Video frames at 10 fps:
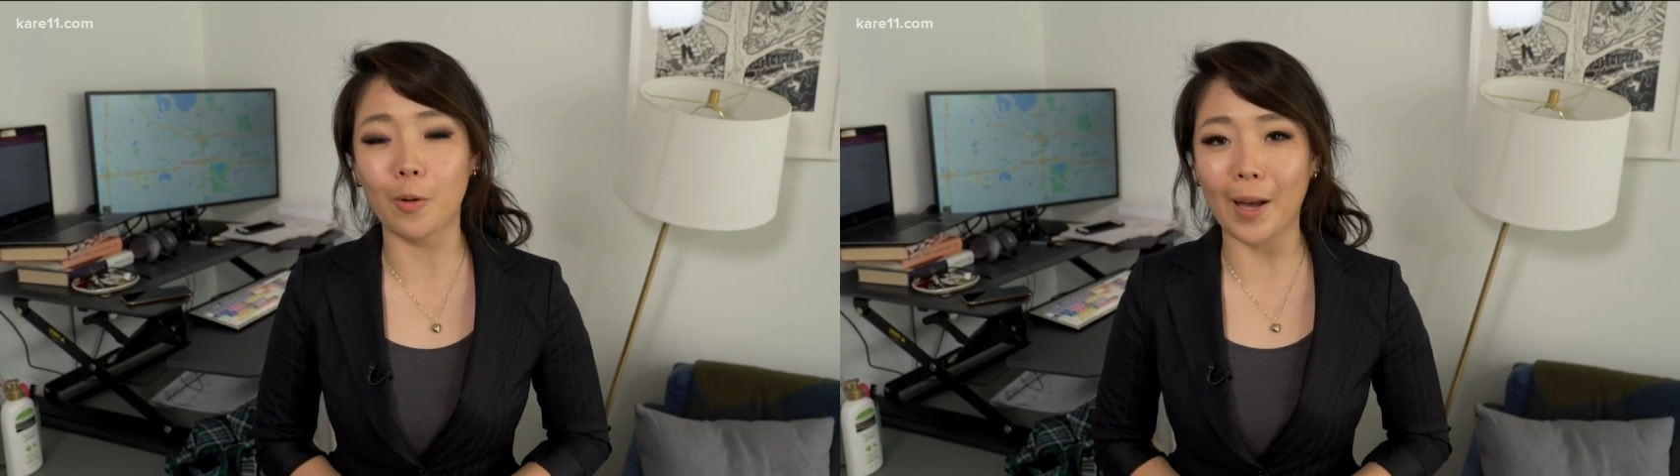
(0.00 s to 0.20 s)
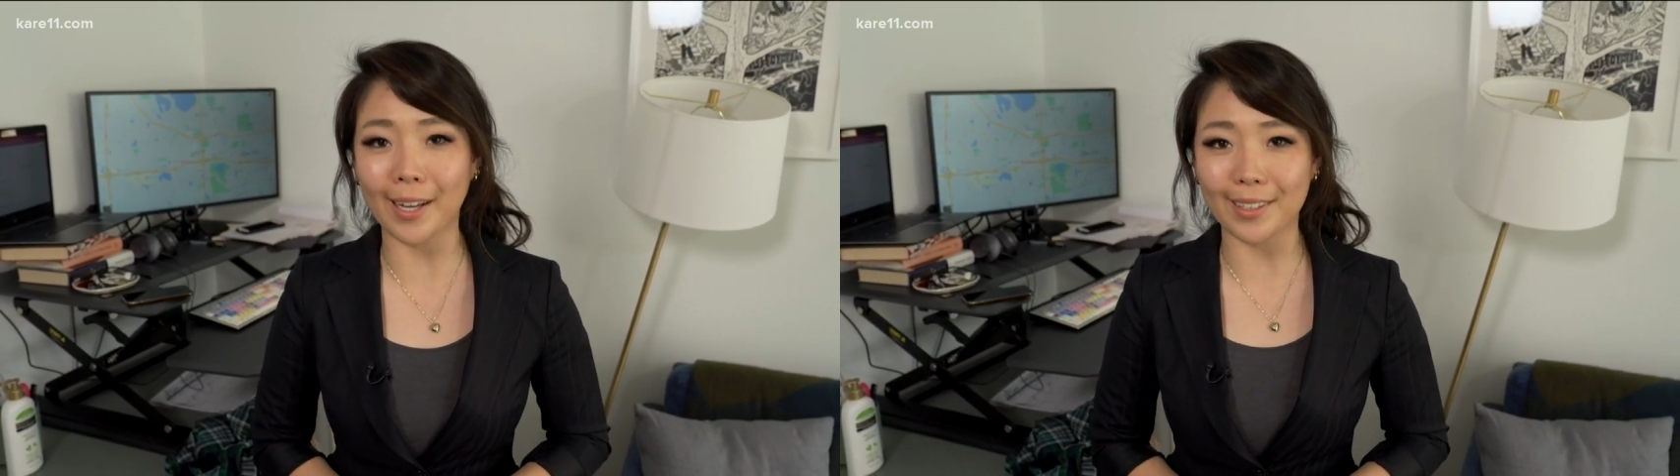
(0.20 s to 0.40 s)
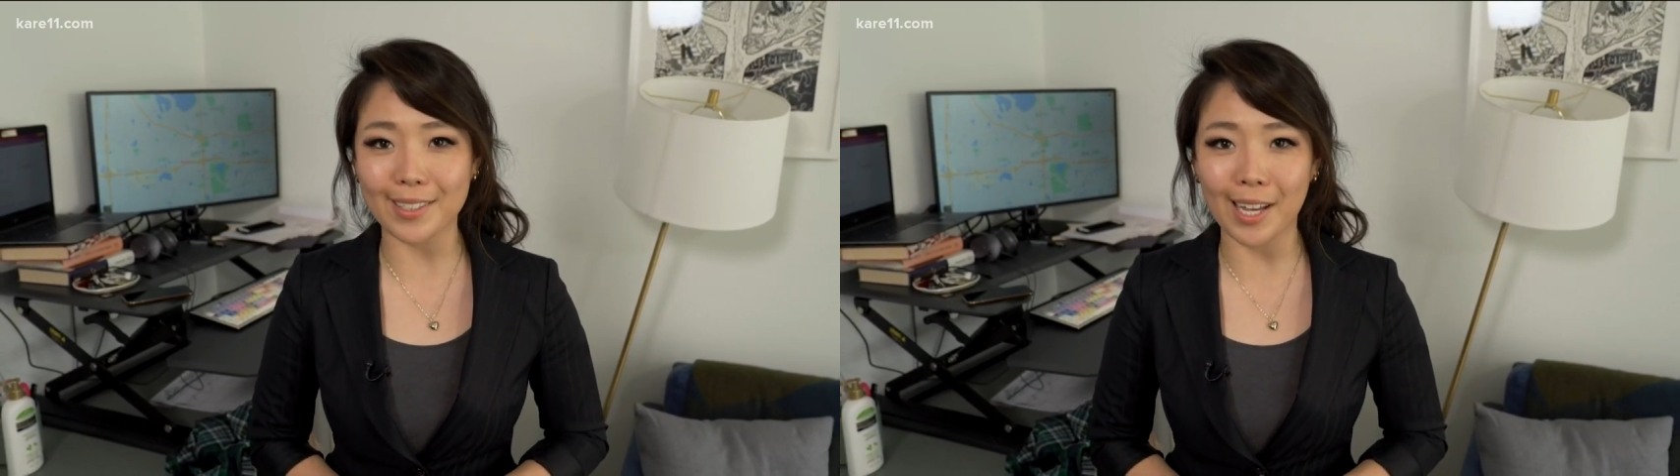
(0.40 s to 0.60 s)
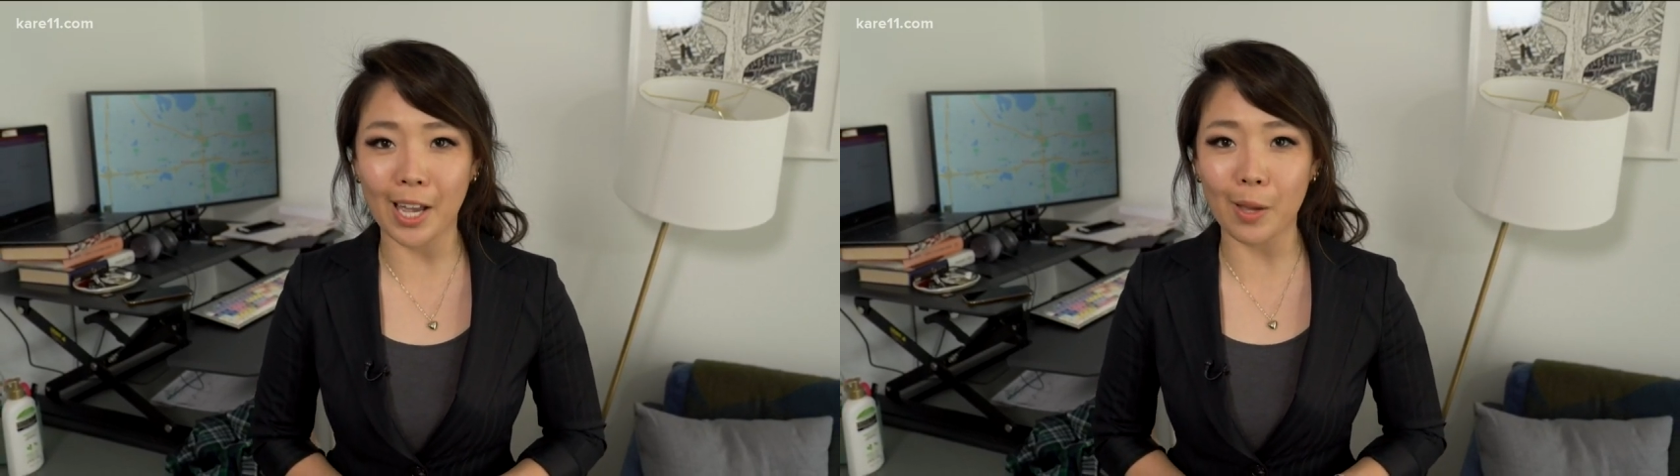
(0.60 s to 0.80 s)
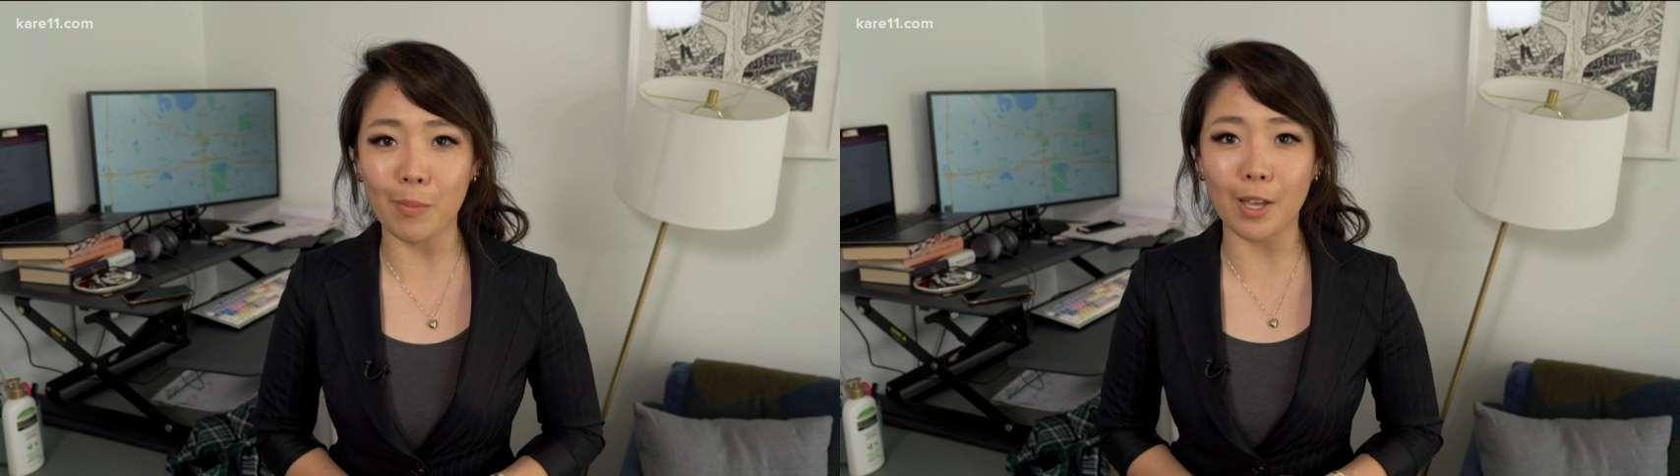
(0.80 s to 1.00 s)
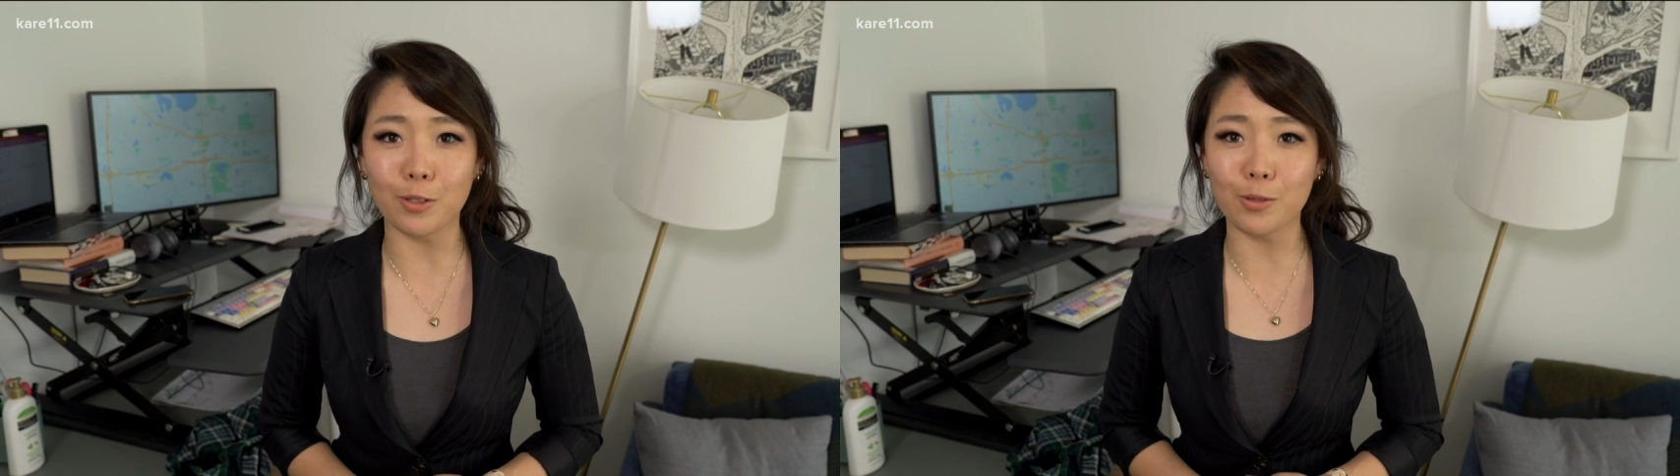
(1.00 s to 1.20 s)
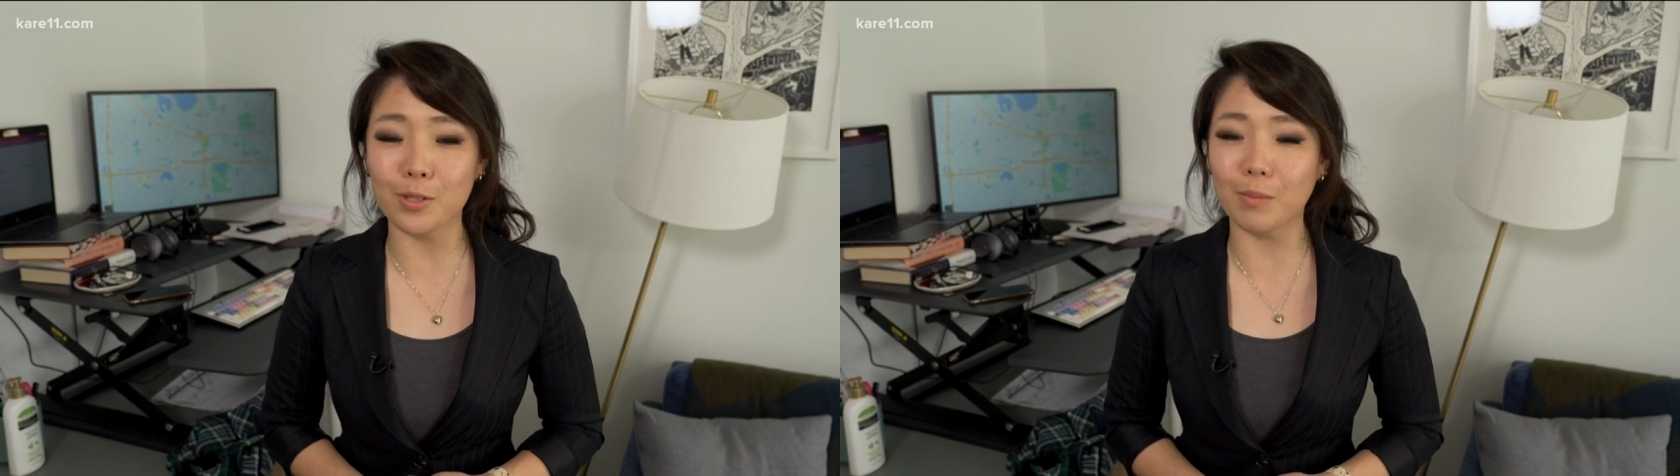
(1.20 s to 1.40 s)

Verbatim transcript: go back in time and use